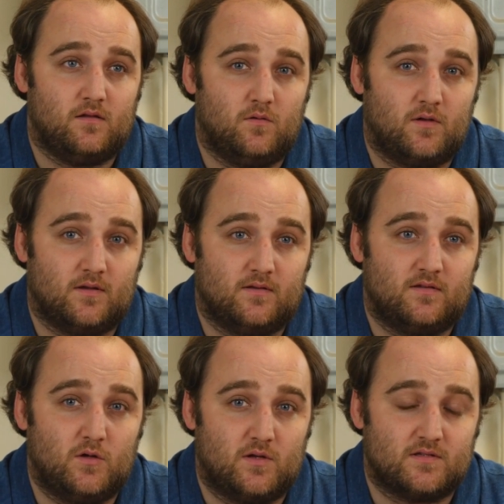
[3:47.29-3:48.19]
you can
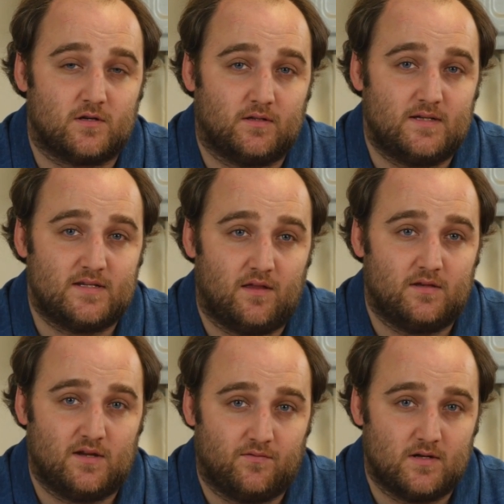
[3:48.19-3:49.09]
you can certainly tell
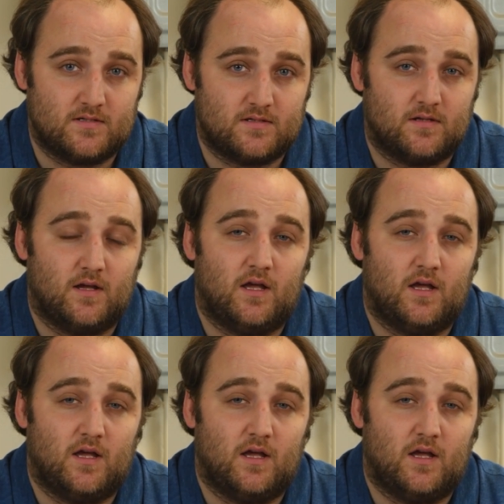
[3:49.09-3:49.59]
the difference,